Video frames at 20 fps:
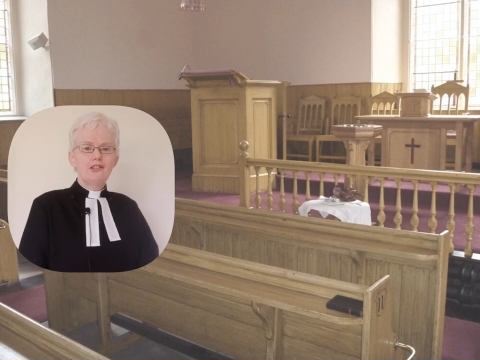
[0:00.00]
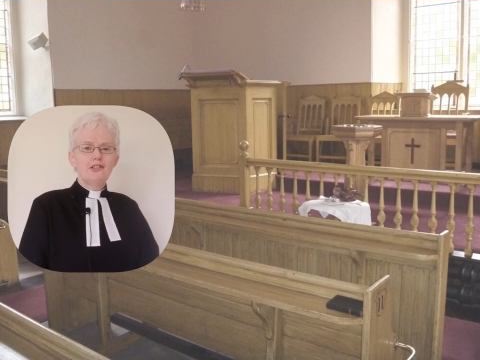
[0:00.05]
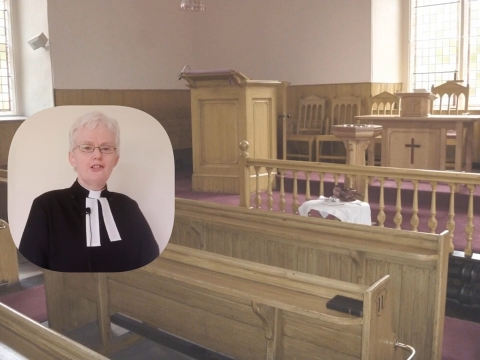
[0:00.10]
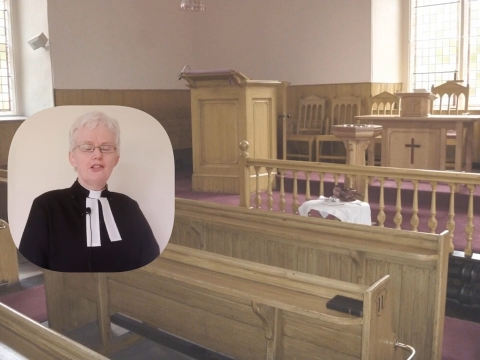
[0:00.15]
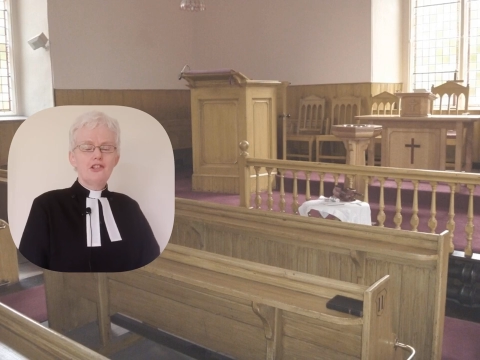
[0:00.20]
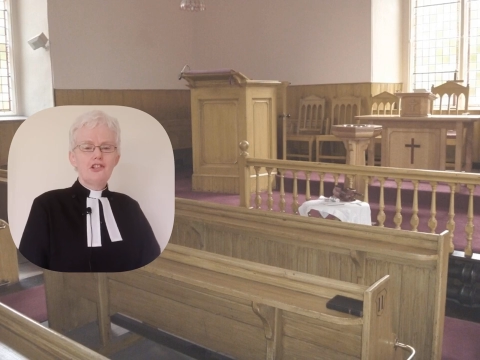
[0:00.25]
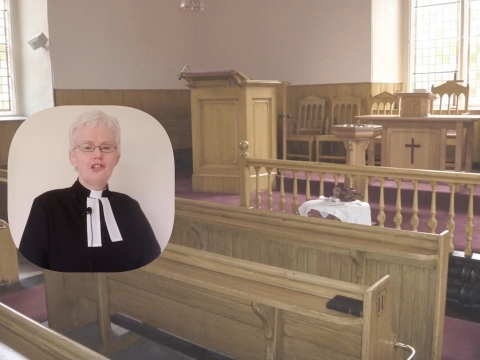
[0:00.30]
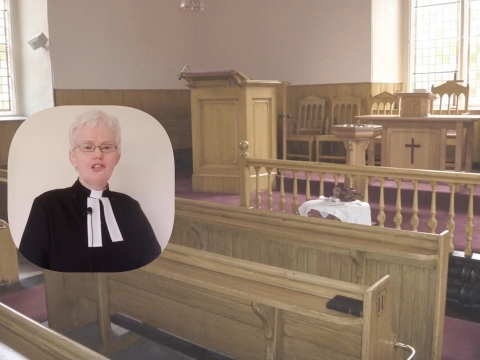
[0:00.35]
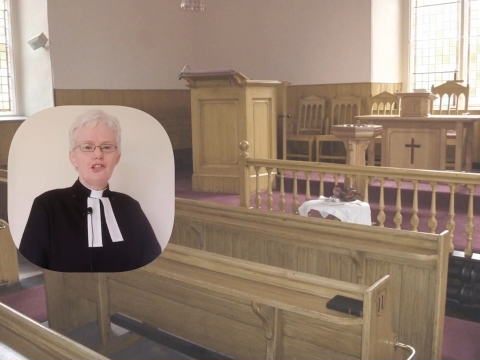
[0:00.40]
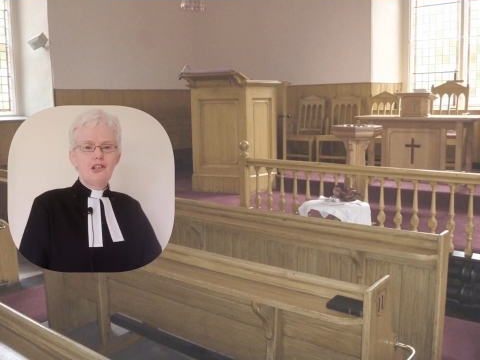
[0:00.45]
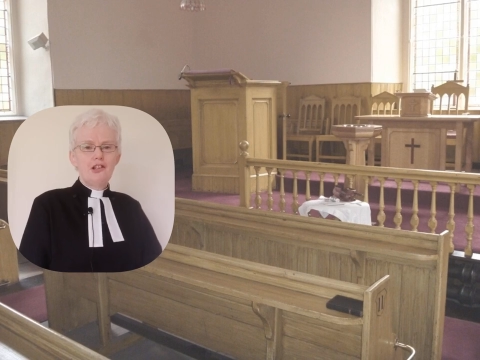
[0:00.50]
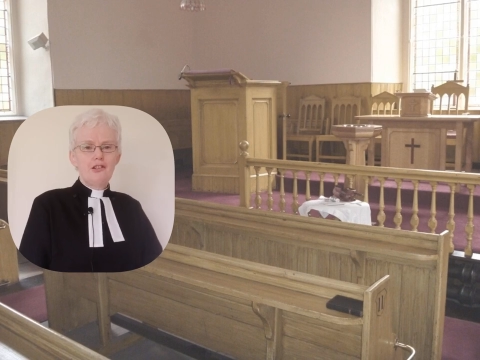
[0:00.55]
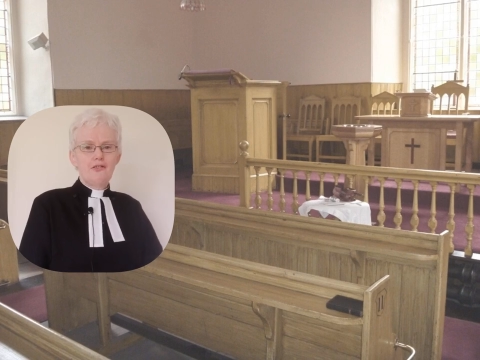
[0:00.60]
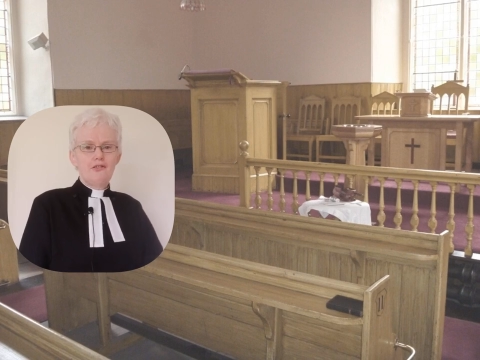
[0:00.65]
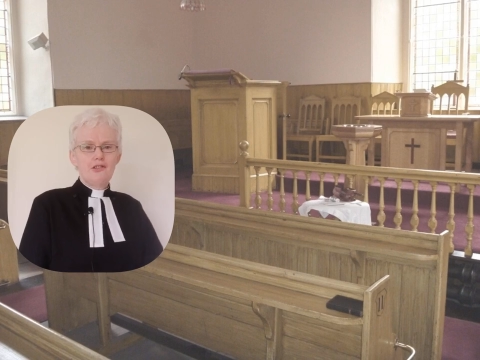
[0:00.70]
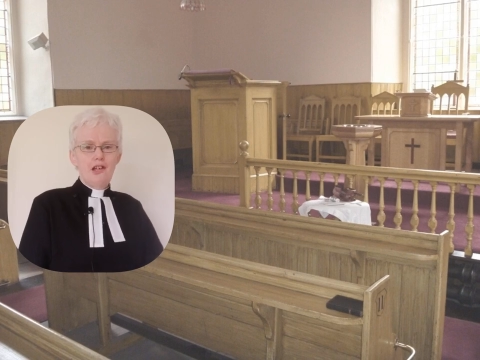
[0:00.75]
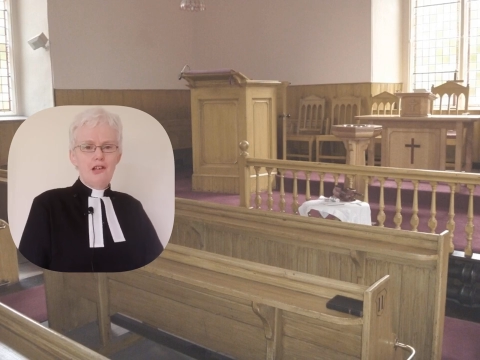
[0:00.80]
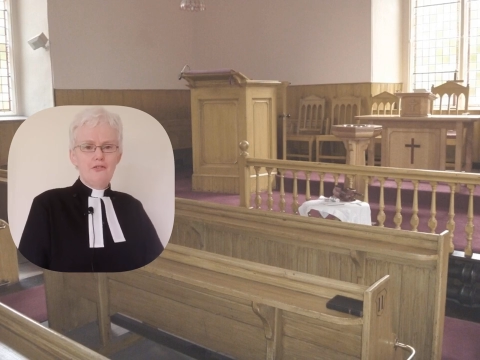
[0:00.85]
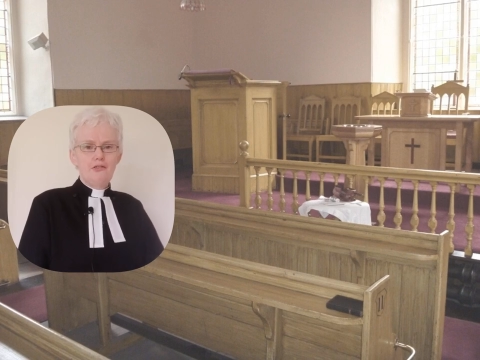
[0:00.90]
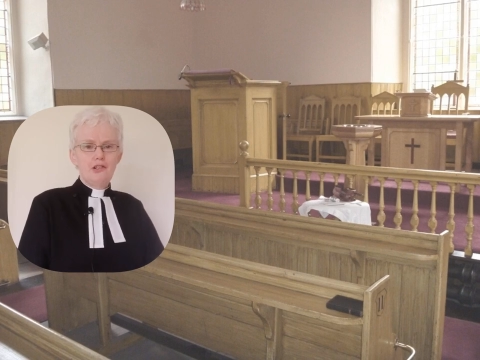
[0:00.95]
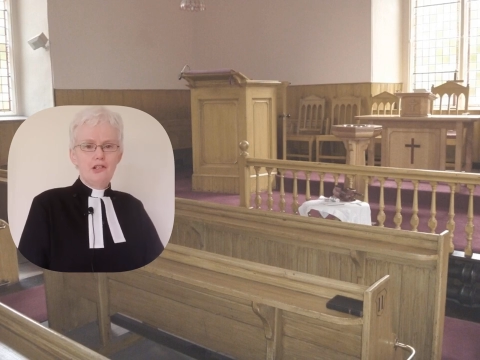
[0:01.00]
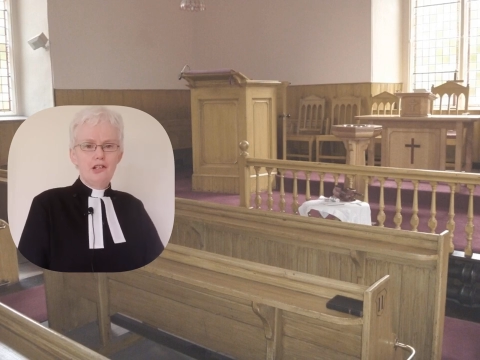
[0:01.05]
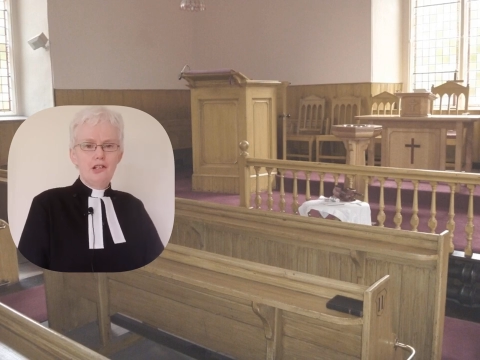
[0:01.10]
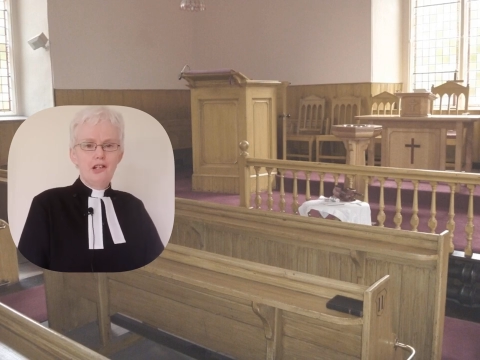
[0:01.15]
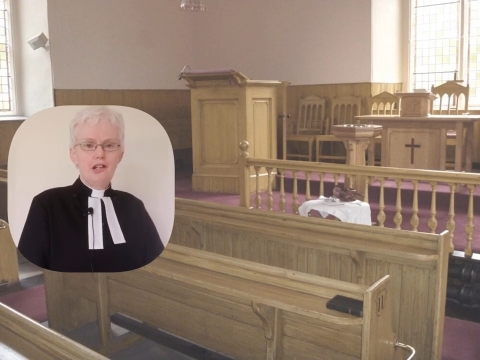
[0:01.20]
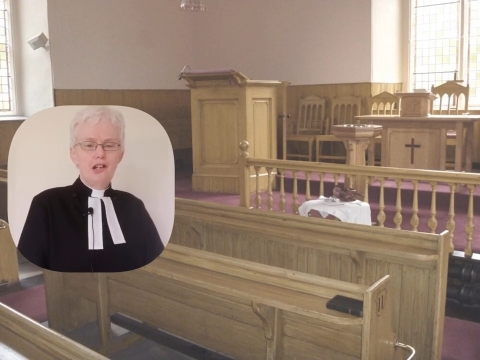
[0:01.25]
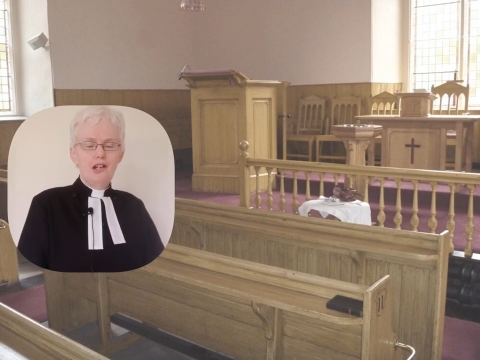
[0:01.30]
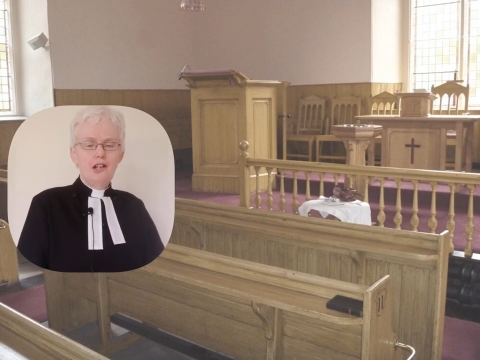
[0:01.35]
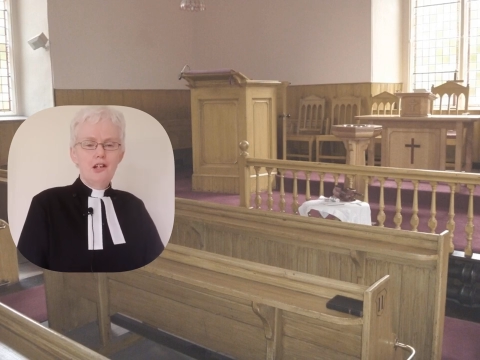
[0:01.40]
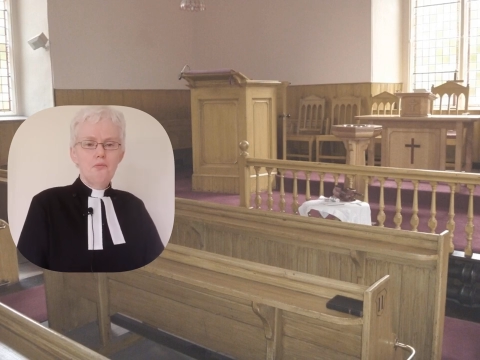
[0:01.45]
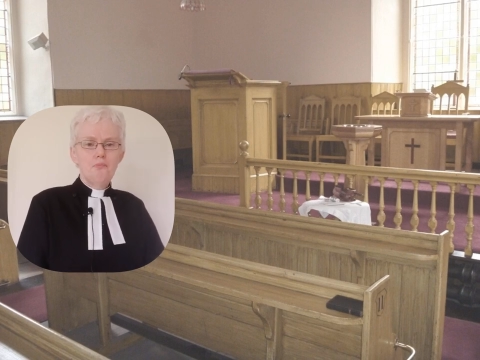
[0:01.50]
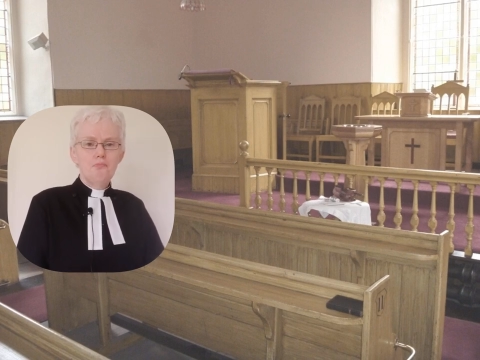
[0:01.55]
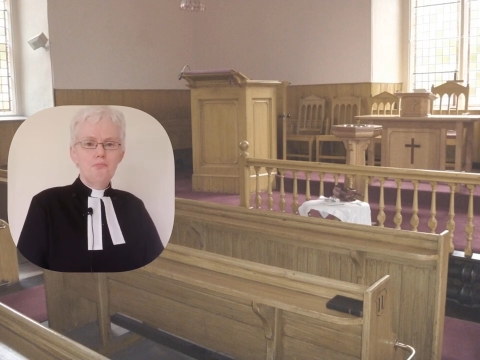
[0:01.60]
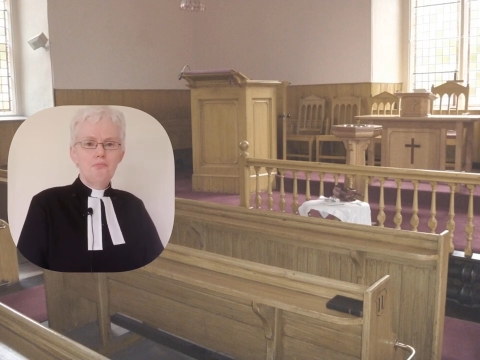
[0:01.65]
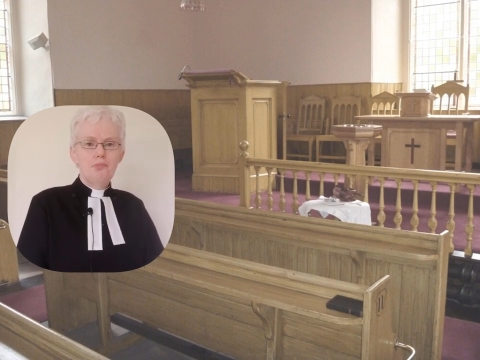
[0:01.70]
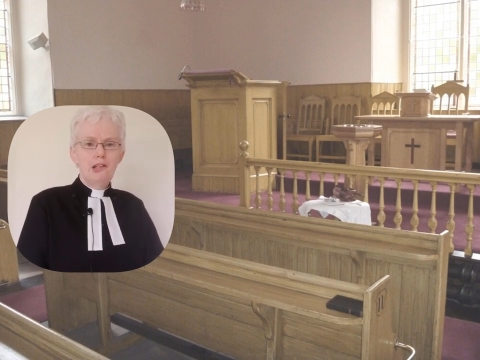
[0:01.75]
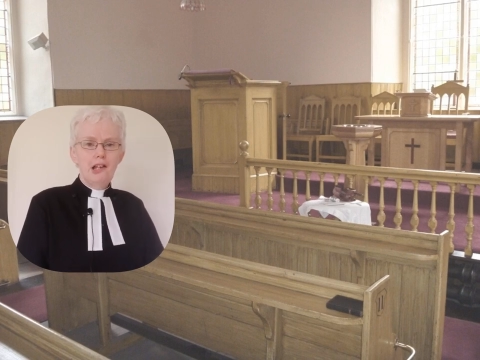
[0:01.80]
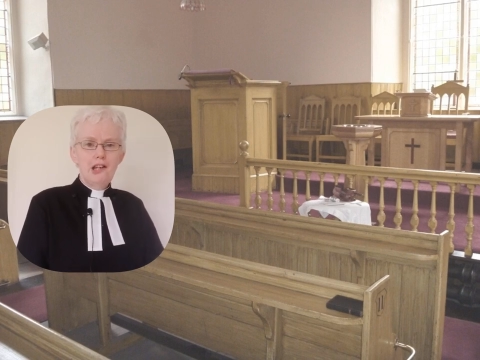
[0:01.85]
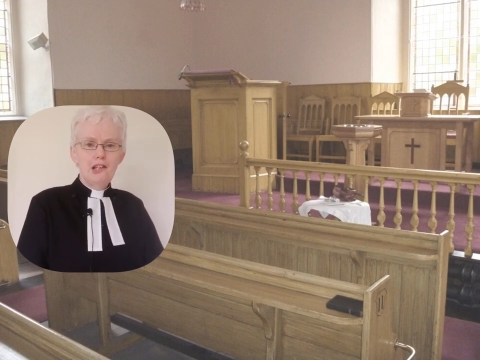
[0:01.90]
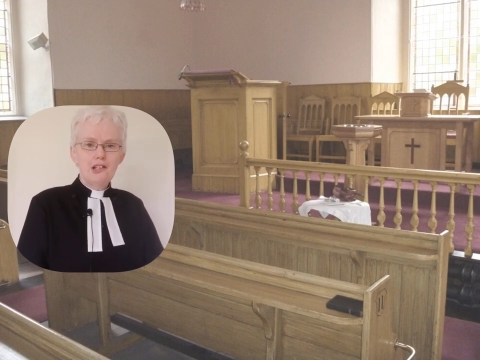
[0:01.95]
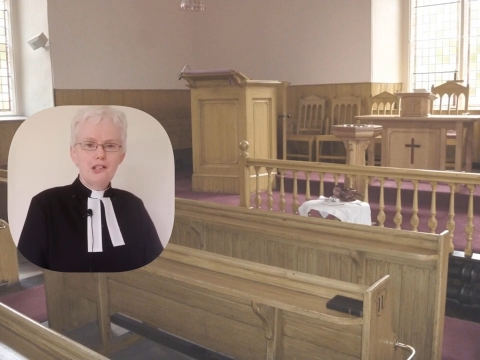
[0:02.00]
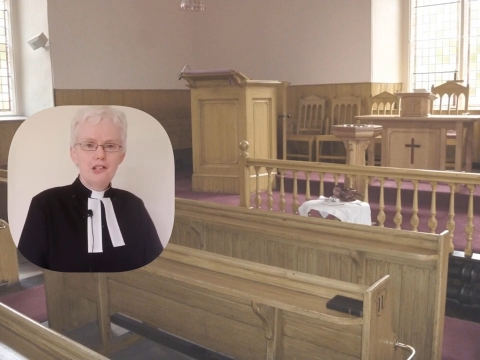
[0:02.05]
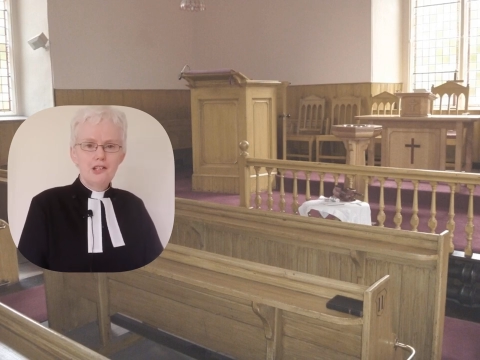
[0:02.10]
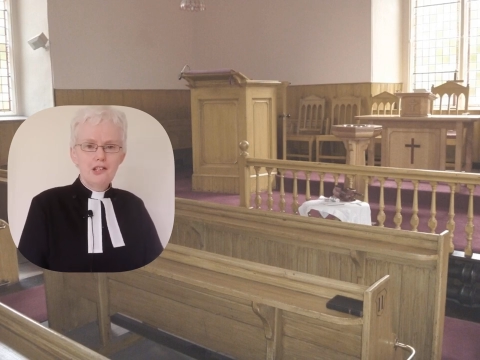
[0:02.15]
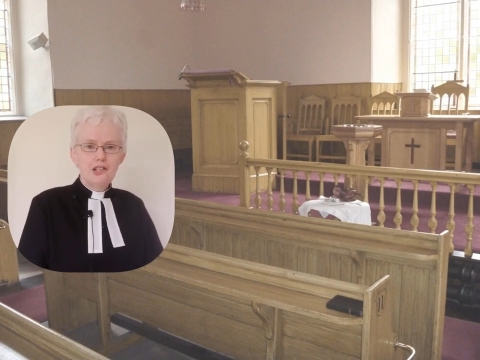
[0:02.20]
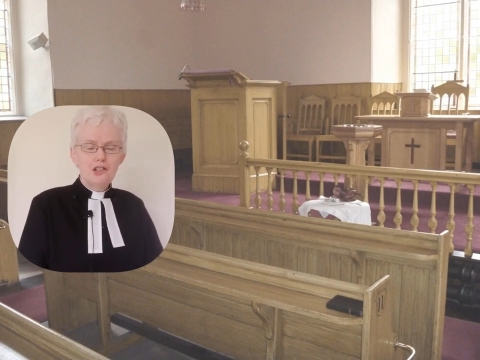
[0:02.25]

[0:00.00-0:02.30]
to the Son of David. Blessed